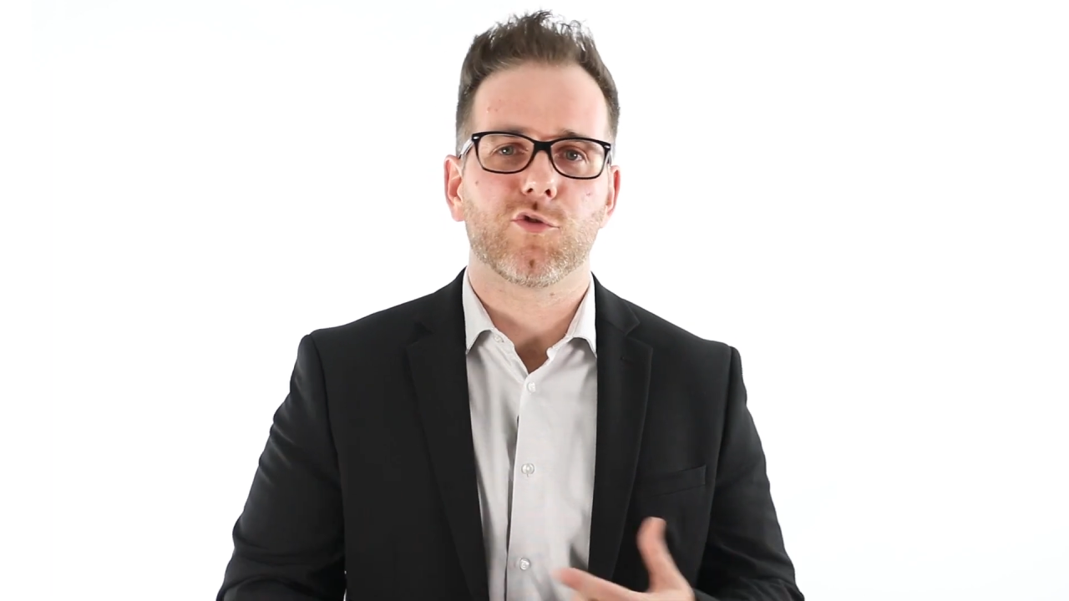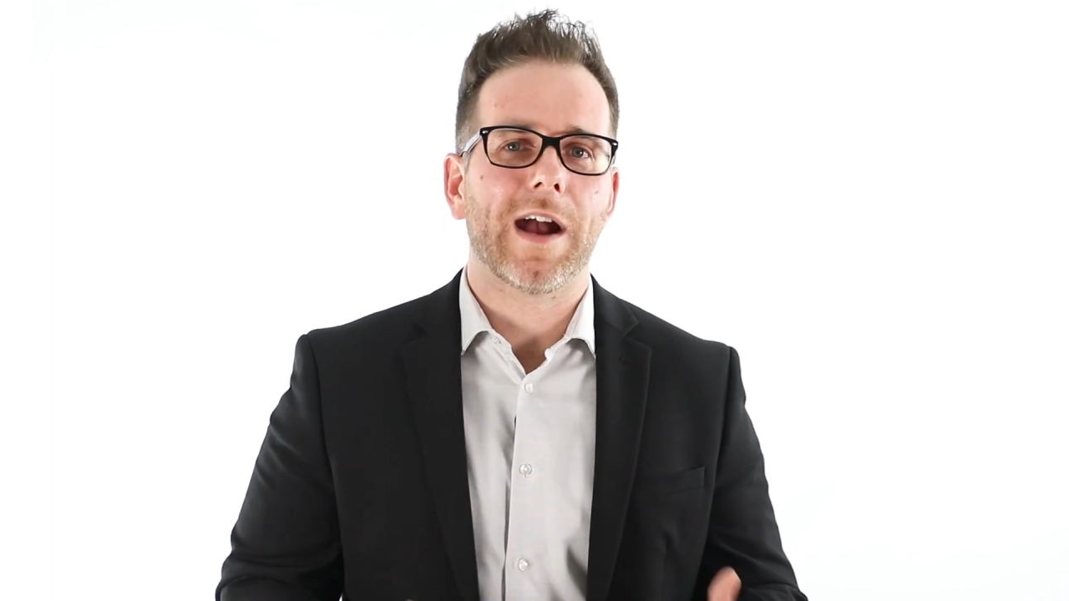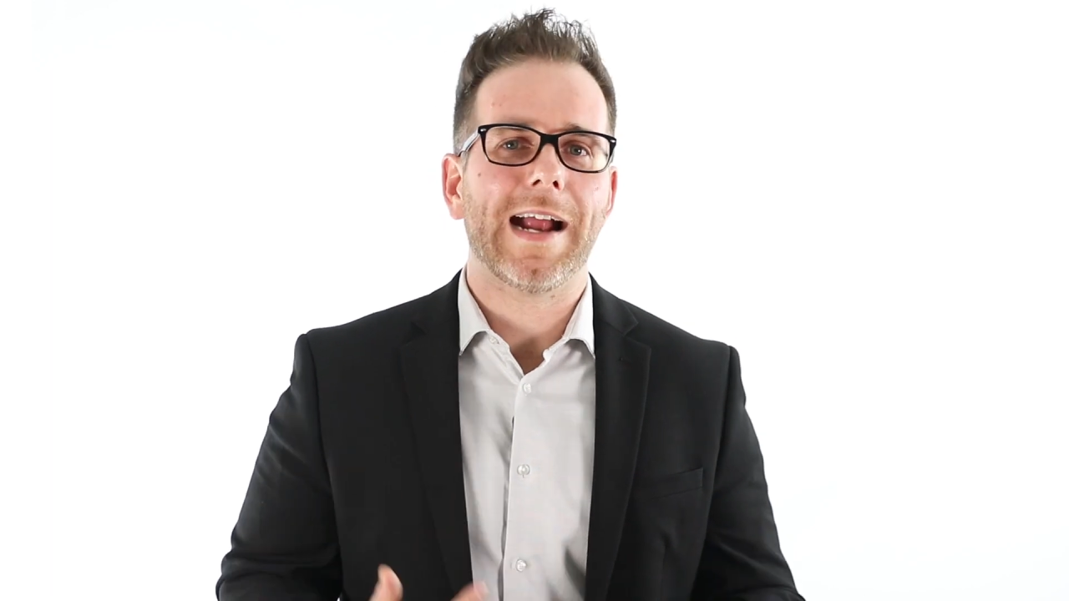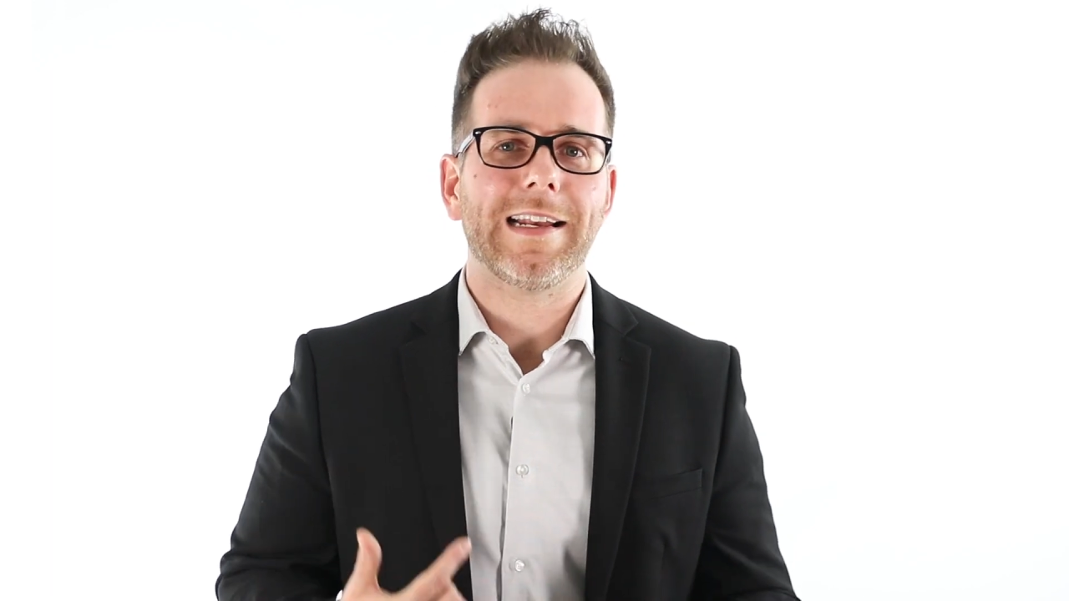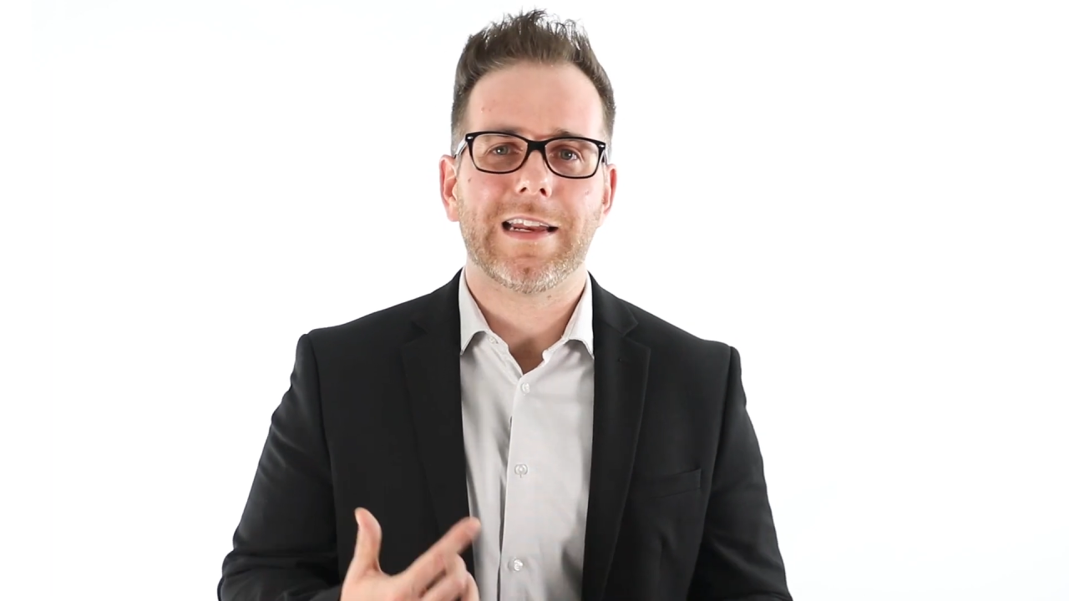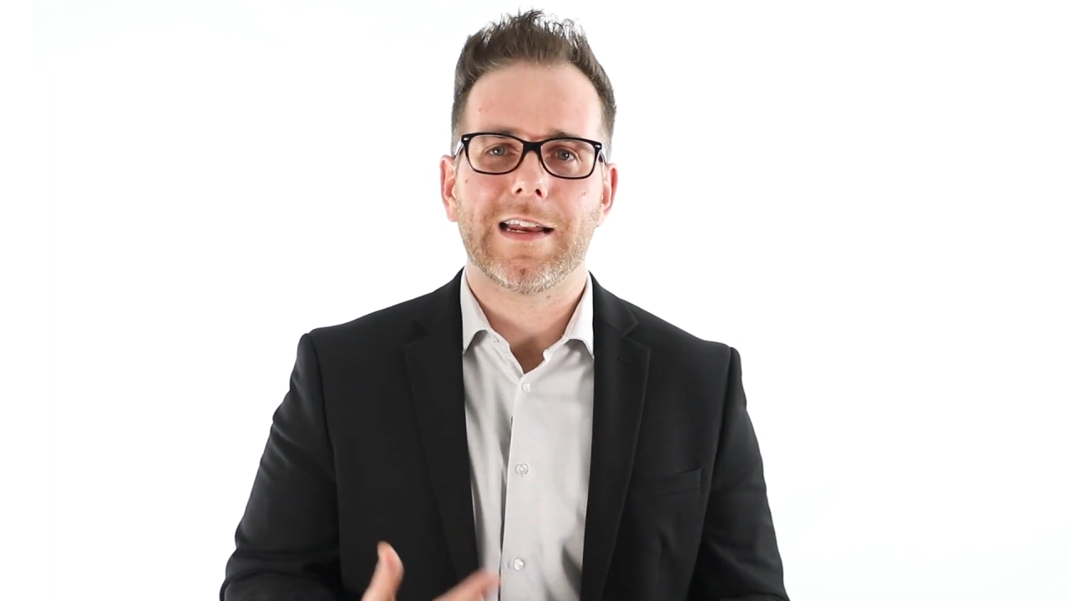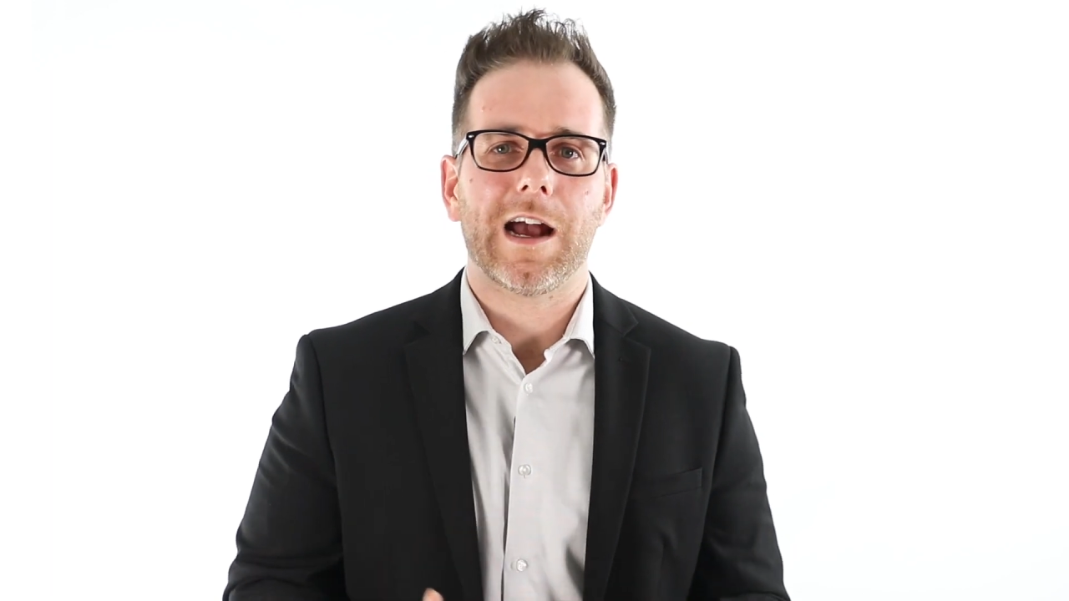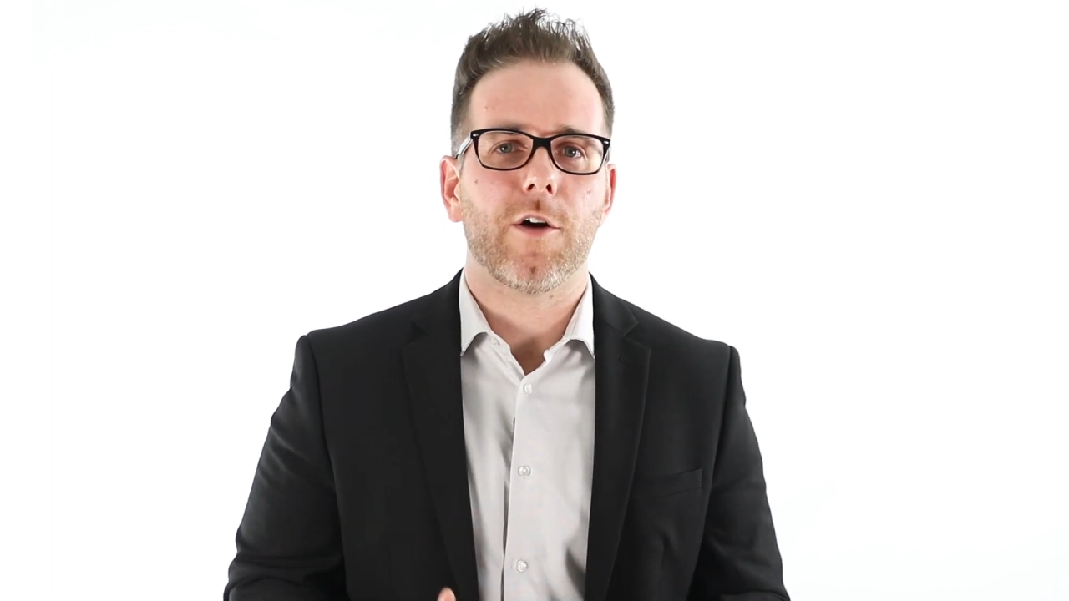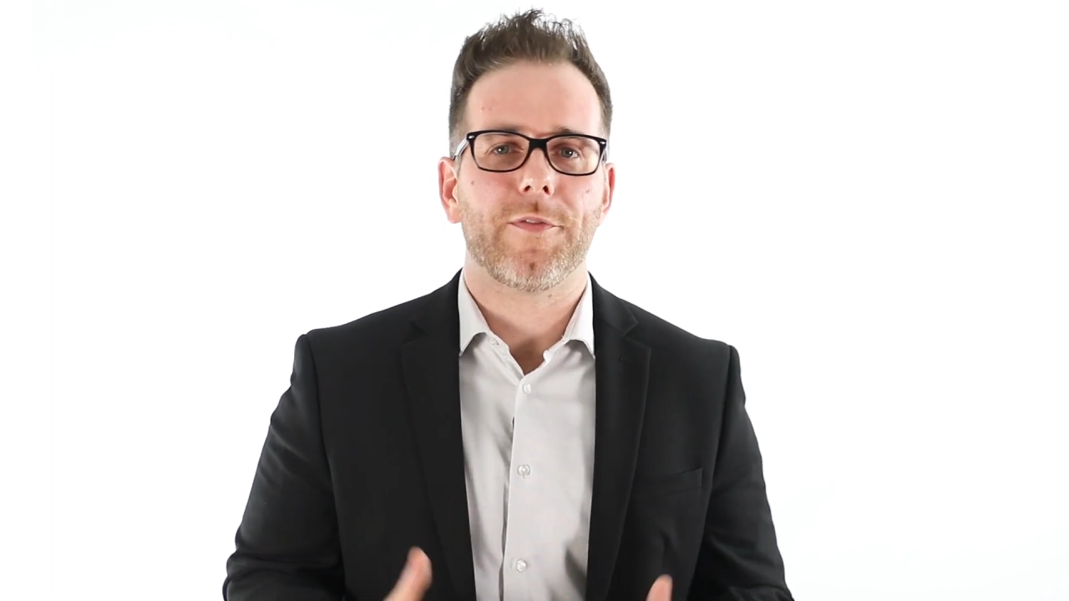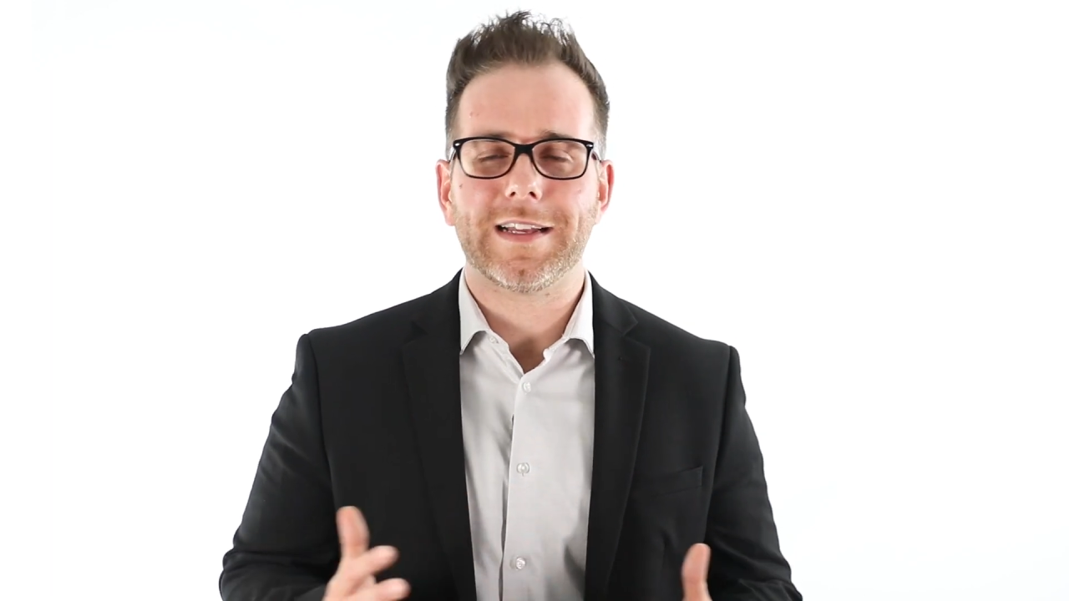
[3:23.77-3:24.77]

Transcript: grinding it out.